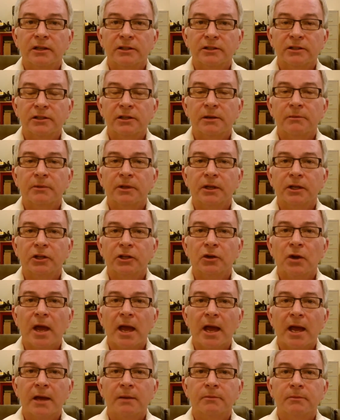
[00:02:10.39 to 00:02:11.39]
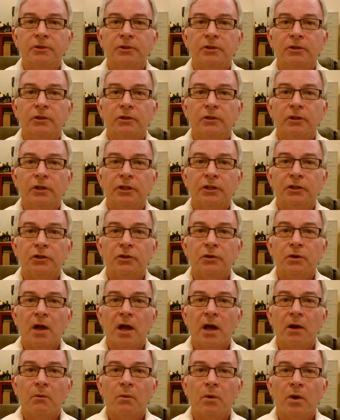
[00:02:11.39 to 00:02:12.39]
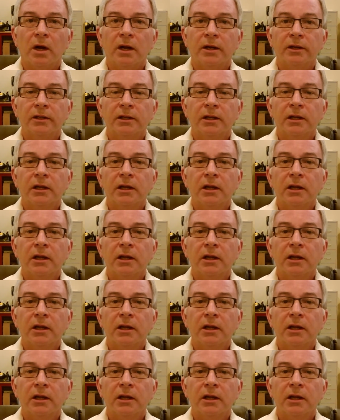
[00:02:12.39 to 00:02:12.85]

something you absolutely do not want.